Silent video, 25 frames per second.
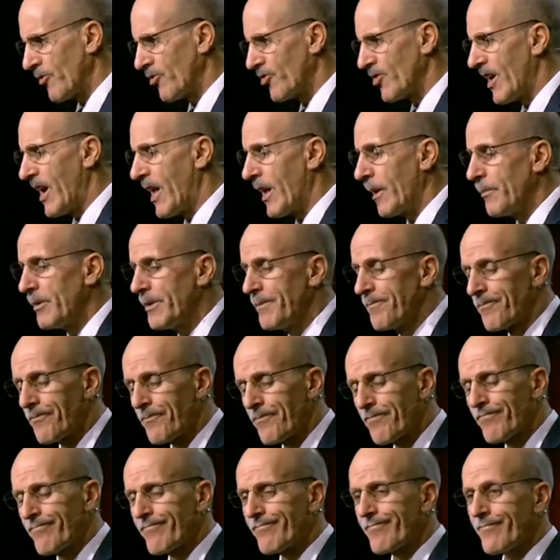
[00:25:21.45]
of Solomon.
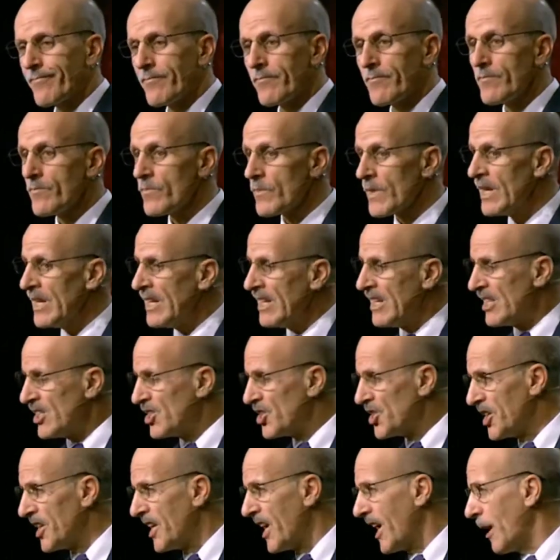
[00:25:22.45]

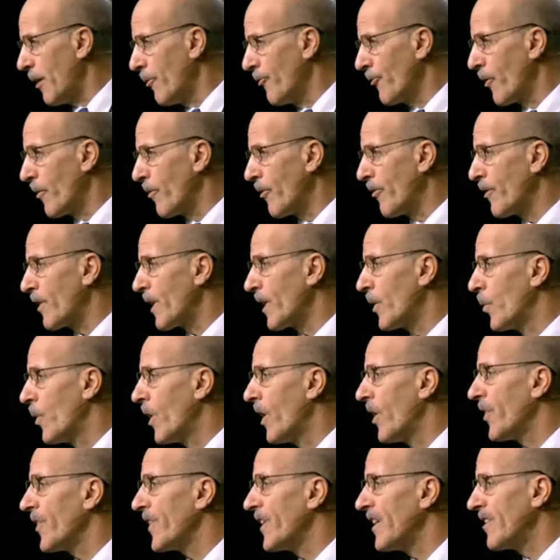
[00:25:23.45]
She came from a very
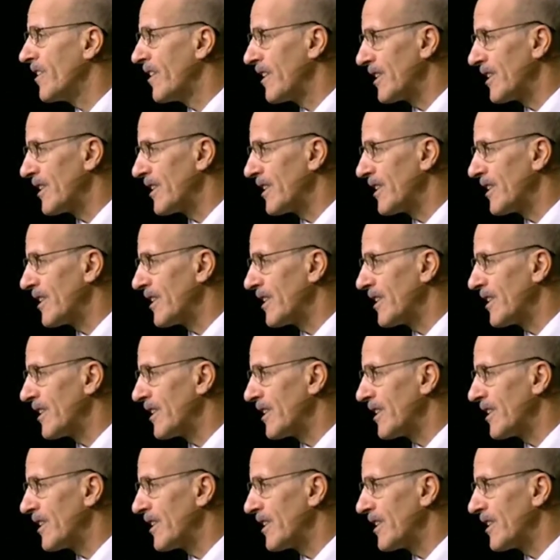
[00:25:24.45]
wealthy